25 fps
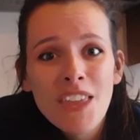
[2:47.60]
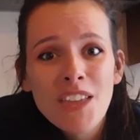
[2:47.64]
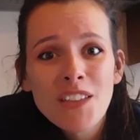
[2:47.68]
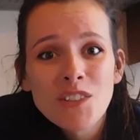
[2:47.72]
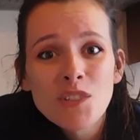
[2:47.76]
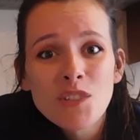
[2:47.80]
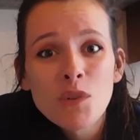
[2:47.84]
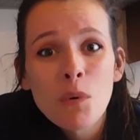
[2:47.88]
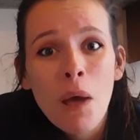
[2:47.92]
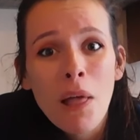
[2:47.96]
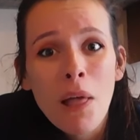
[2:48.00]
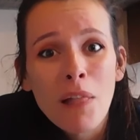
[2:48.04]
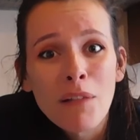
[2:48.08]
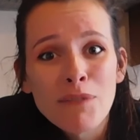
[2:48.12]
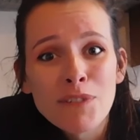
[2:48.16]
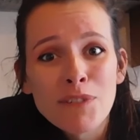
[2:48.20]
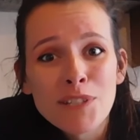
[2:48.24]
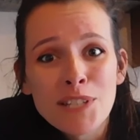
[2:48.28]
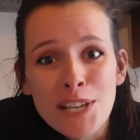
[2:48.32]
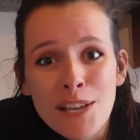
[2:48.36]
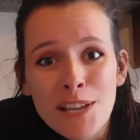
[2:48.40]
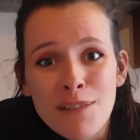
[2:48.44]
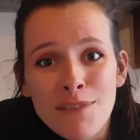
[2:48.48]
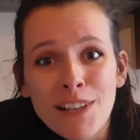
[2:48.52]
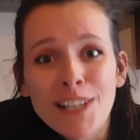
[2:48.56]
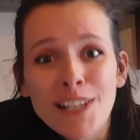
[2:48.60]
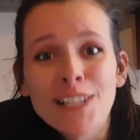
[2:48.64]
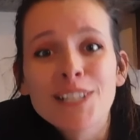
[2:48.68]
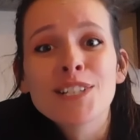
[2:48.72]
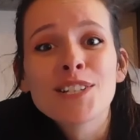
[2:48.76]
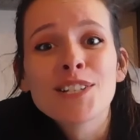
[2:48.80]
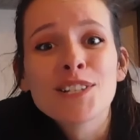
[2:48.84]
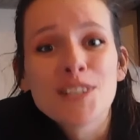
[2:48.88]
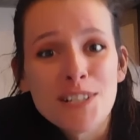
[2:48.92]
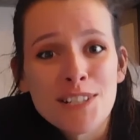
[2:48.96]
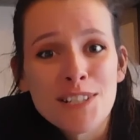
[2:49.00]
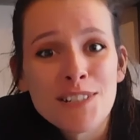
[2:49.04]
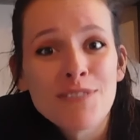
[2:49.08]
servings
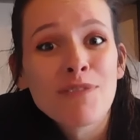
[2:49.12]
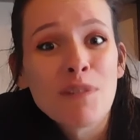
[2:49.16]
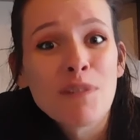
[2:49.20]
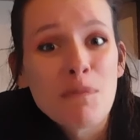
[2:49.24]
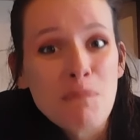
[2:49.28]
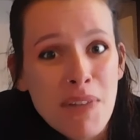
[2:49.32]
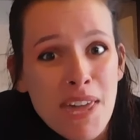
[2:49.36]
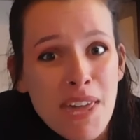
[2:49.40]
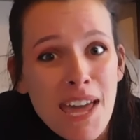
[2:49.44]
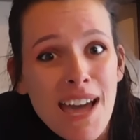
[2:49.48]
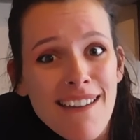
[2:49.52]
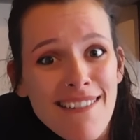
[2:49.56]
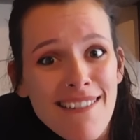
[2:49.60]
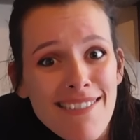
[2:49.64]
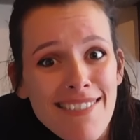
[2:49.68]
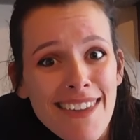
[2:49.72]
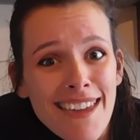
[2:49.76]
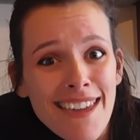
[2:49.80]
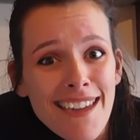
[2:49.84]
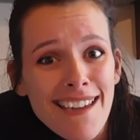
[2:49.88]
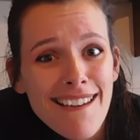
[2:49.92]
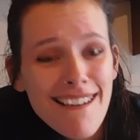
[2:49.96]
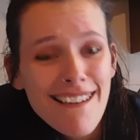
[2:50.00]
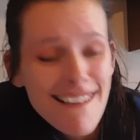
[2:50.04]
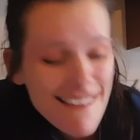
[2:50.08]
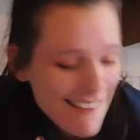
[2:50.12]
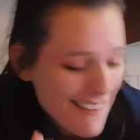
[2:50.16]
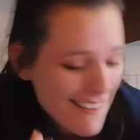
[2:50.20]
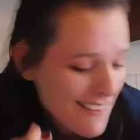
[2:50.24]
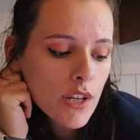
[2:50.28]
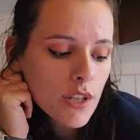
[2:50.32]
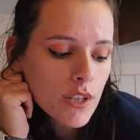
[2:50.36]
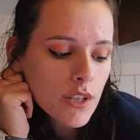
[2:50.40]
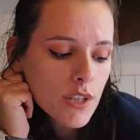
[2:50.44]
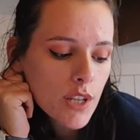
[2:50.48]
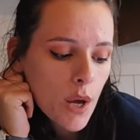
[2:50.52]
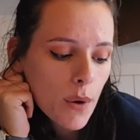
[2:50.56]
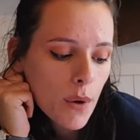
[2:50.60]
just for me, I think.
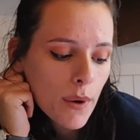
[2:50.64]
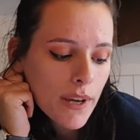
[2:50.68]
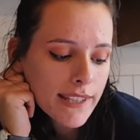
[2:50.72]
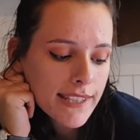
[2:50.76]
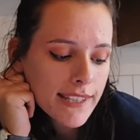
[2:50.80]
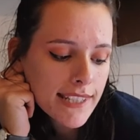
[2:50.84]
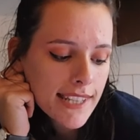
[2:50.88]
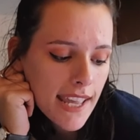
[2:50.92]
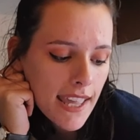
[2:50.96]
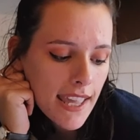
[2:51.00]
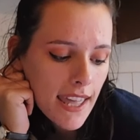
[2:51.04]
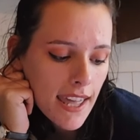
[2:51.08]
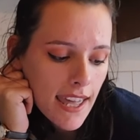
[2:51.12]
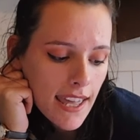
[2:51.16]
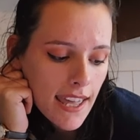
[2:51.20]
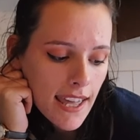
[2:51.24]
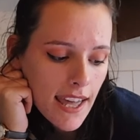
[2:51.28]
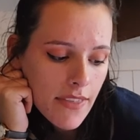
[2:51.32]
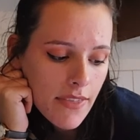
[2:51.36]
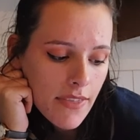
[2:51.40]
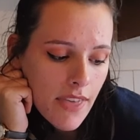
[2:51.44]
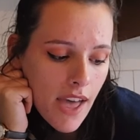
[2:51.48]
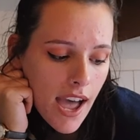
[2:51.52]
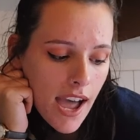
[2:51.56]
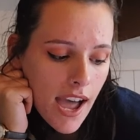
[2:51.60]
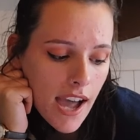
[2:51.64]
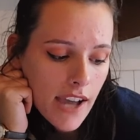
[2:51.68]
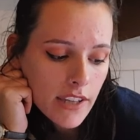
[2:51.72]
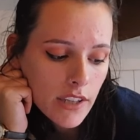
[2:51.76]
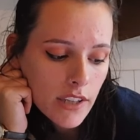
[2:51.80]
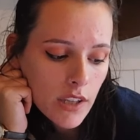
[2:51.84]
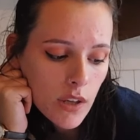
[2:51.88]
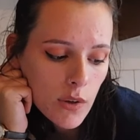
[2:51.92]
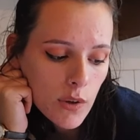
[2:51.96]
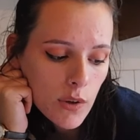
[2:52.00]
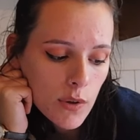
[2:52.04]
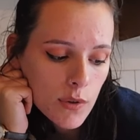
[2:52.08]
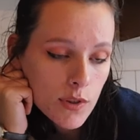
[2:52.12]
So it's saying that you
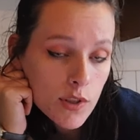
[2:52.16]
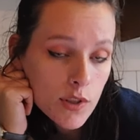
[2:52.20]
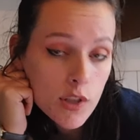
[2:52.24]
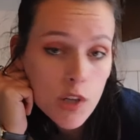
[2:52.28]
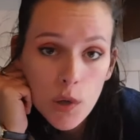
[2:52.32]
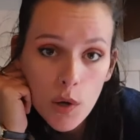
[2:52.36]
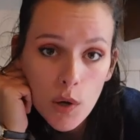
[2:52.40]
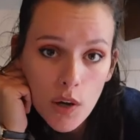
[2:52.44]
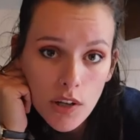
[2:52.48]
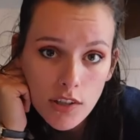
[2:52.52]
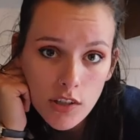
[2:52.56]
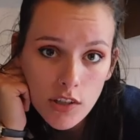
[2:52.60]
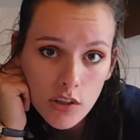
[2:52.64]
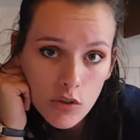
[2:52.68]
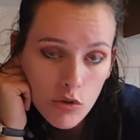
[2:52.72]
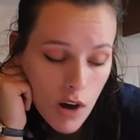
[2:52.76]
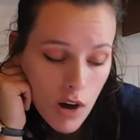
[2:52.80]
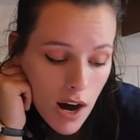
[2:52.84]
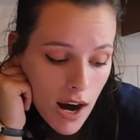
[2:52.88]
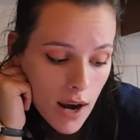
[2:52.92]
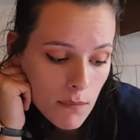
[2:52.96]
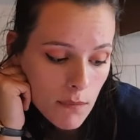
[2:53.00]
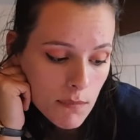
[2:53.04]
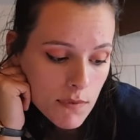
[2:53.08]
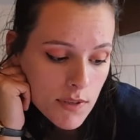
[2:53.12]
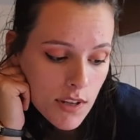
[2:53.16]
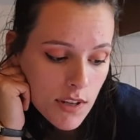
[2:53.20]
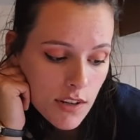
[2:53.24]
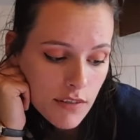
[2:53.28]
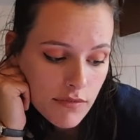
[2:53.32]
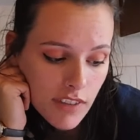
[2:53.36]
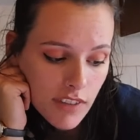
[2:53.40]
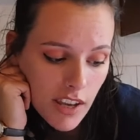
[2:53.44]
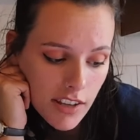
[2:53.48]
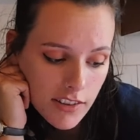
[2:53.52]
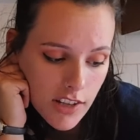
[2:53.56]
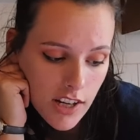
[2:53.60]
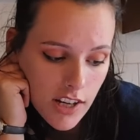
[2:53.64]
use 200 grams of
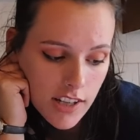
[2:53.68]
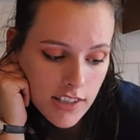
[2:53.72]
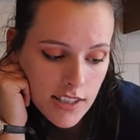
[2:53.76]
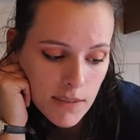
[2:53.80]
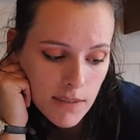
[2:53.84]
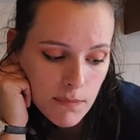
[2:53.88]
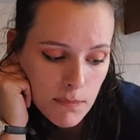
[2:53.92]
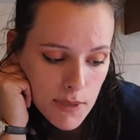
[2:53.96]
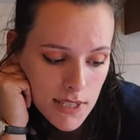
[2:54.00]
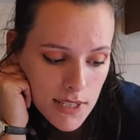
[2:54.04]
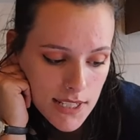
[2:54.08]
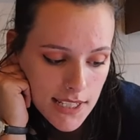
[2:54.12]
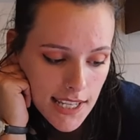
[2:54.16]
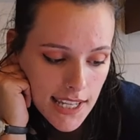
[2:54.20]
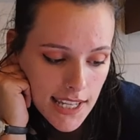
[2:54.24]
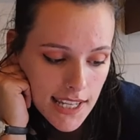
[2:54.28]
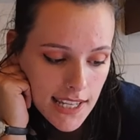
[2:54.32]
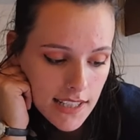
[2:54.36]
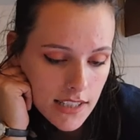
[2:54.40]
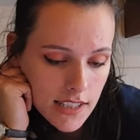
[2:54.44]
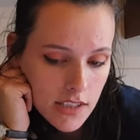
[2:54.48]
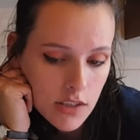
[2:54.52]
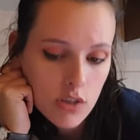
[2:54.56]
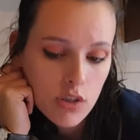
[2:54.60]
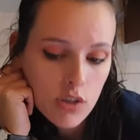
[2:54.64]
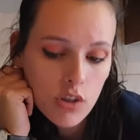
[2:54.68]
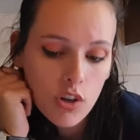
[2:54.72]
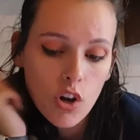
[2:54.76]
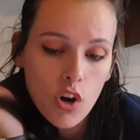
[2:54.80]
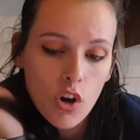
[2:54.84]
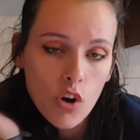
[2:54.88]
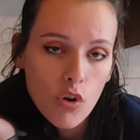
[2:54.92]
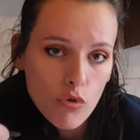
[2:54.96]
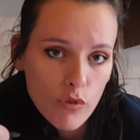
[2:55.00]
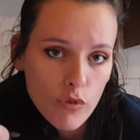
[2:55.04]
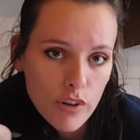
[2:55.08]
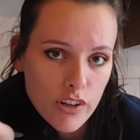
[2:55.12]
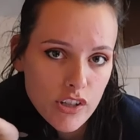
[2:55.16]
digestive biscuits.
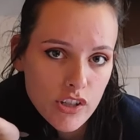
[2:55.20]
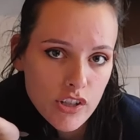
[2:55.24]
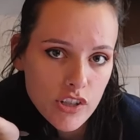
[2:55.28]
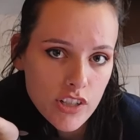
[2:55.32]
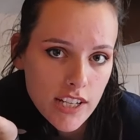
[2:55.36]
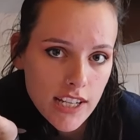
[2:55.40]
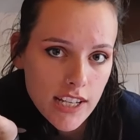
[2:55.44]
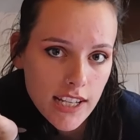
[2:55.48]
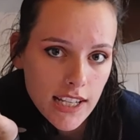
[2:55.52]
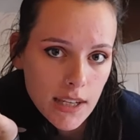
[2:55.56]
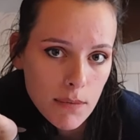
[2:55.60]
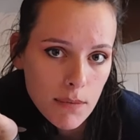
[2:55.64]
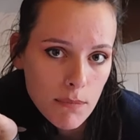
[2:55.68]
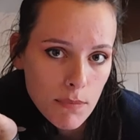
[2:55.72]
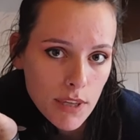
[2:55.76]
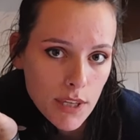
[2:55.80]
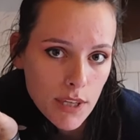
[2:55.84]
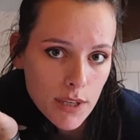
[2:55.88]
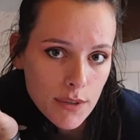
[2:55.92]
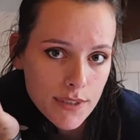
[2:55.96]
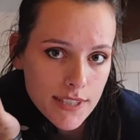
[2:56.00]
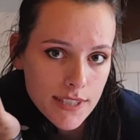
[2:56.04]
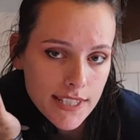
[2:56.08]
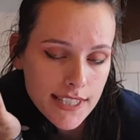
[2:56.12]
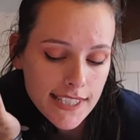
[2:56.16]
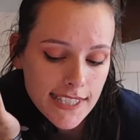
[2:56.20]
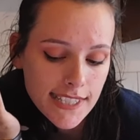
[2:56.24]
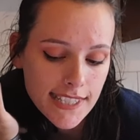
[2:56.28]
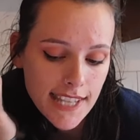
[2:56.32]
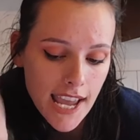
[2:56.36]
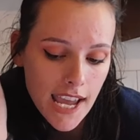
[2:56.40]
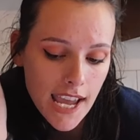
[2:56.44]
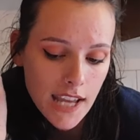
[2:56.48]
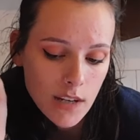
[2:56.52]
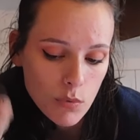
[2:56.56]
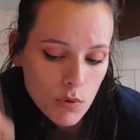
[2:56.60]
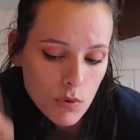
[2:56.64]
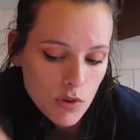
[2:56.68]
Rich tea can be used
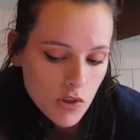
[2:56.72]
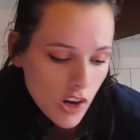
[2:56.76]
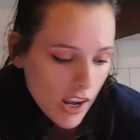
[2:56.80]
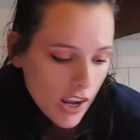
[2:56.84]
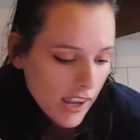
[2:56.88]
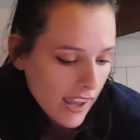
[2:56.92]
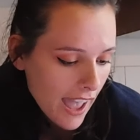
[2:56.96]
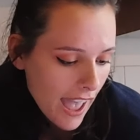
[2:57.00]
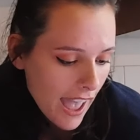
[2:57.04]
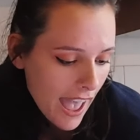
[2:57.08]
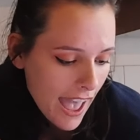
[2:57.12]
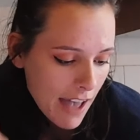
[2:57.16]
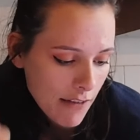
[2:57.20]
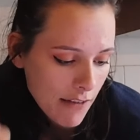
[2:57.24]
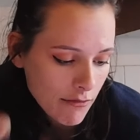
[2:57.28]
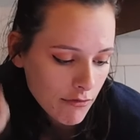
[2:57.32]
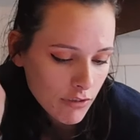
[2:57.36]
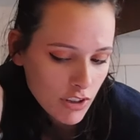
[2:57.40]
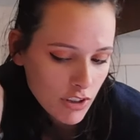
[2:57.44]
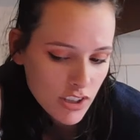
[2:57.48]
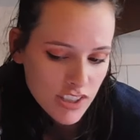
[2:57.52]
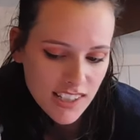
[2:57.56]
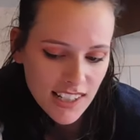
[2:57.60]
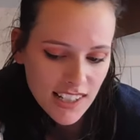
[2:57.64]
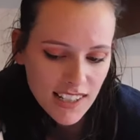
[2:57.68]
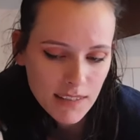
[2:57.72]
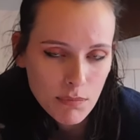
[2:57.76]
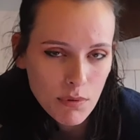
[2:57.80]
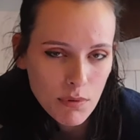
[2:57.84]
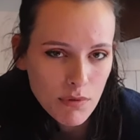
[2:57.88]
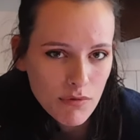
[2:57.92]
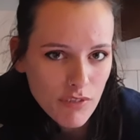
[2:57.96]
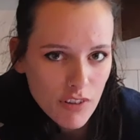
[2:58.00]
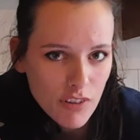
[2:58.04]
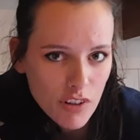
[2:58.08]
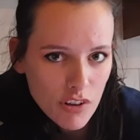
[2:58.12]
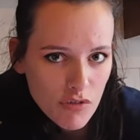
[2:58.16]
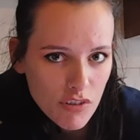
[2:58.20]
instead, which I have because I
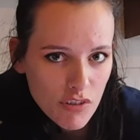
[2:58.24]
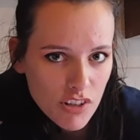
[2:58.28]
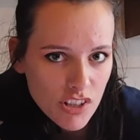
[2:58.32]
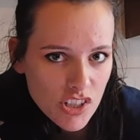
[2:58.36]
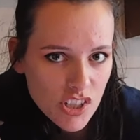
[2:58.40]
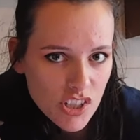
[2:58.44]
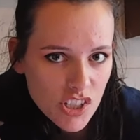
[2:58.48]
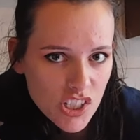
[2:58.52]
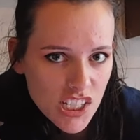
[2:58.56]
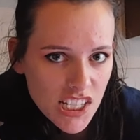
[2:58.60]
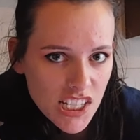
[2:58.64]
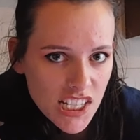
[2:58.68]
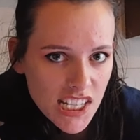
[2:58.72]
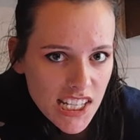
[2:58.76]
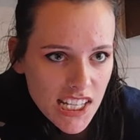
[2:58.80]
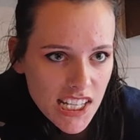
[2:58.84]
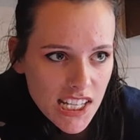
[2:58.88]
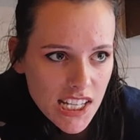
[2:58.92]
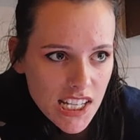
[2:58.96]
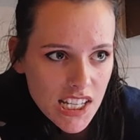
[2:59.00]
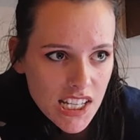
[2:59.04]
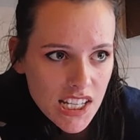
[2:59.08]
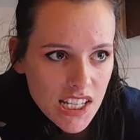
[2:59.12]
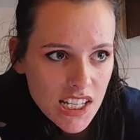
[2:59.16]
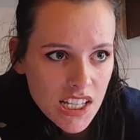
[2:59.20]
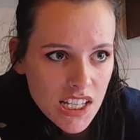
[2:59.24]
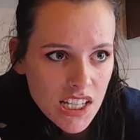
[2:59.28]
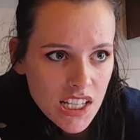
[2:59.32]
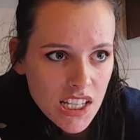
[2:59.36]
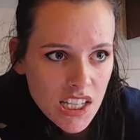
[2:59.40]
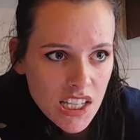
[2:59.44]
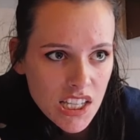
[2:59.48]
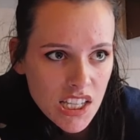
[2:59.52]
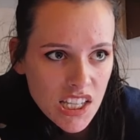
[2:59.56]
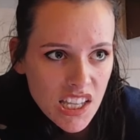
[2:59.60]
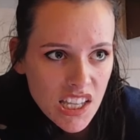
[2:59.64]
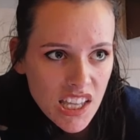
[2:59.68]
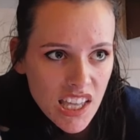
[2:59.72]
prefer rich tea
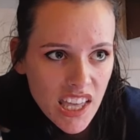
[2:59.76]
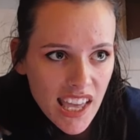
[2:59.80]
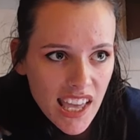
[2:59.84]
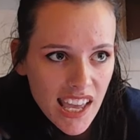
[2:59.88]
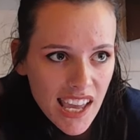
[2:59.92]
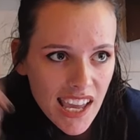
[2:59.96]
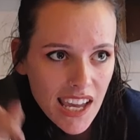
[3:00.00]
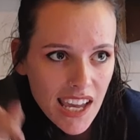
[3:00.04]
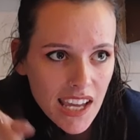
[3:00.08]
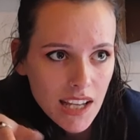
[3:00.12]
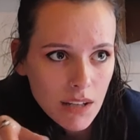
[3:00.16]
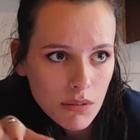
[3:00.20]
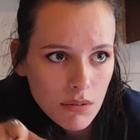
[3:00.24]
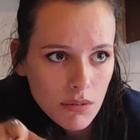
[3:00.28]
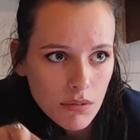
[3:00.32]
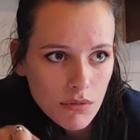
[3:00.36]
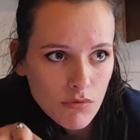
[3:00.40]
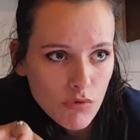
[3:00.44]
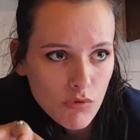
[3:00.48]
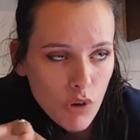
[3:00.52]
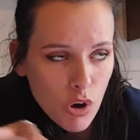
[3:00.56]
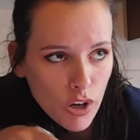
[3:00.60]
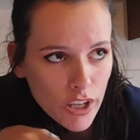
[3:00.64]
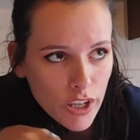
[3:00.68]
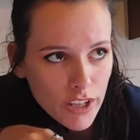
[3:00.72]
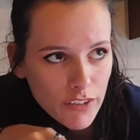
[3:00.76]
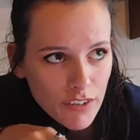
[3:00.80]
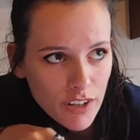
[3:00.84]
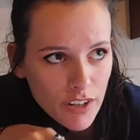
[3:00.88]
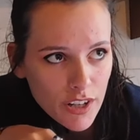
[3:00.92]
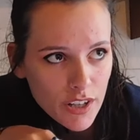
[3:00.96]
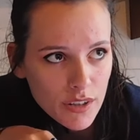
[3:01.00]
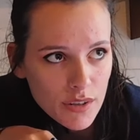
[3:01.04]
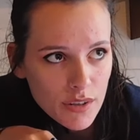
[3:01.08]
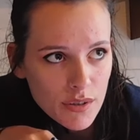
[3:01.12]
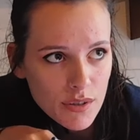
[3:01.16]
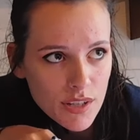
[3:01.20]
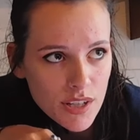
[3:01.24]
in Rocky
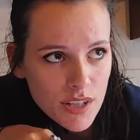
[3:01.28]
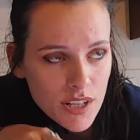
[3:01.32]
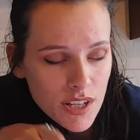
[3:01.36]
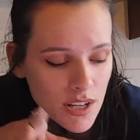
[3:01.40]
Road.